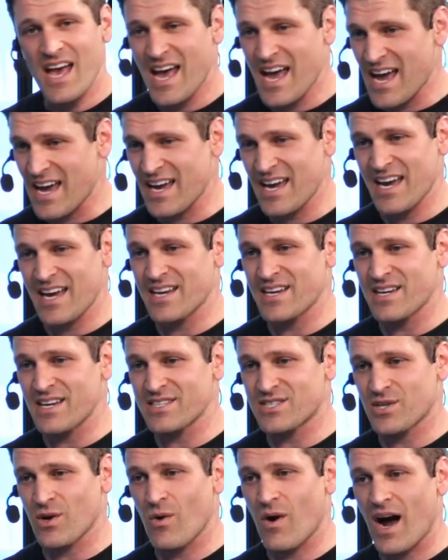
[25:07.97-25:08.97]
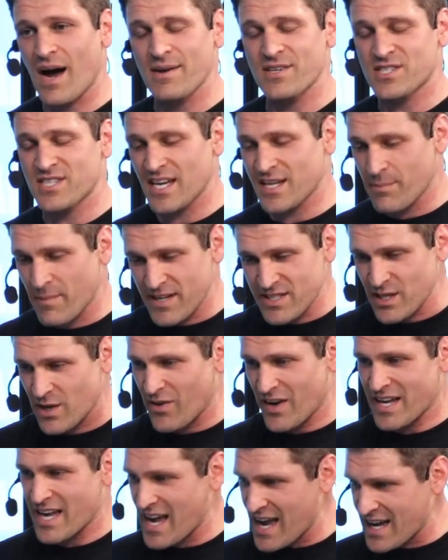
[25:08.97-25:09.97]
And so I said to myself,
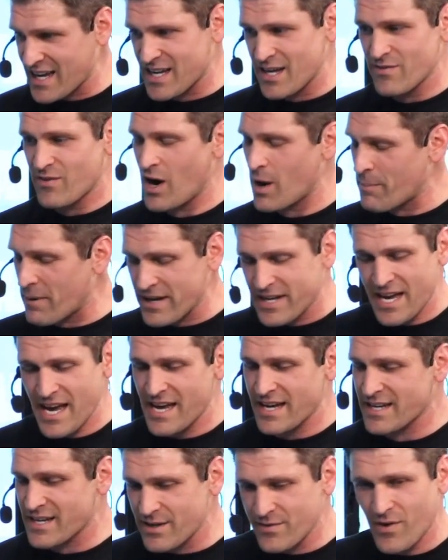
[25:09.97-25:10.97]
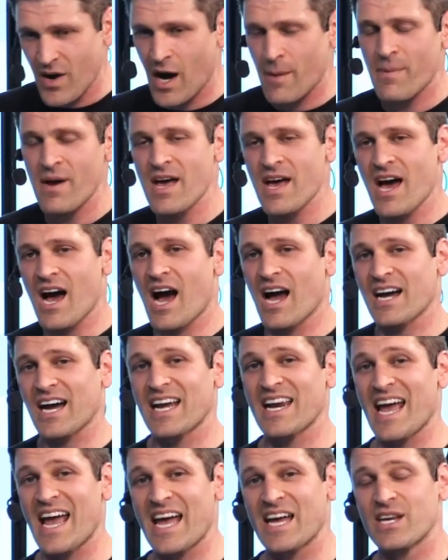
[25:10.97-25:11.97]
I can't give up. I
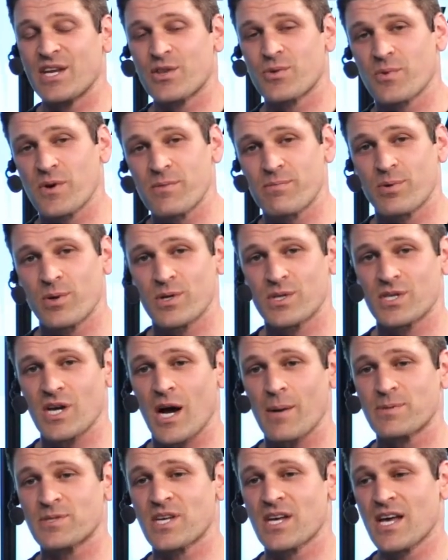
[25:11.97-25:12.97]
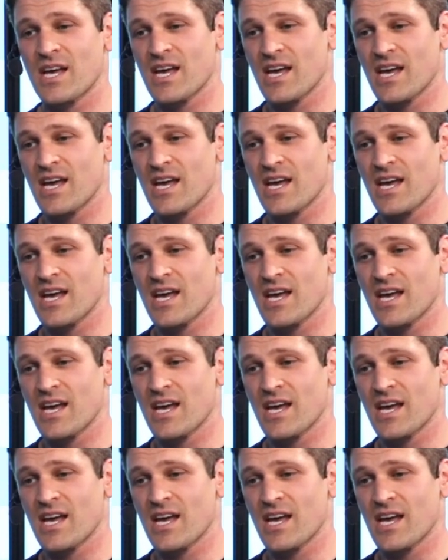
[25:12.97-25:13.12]
got 83 push-ups.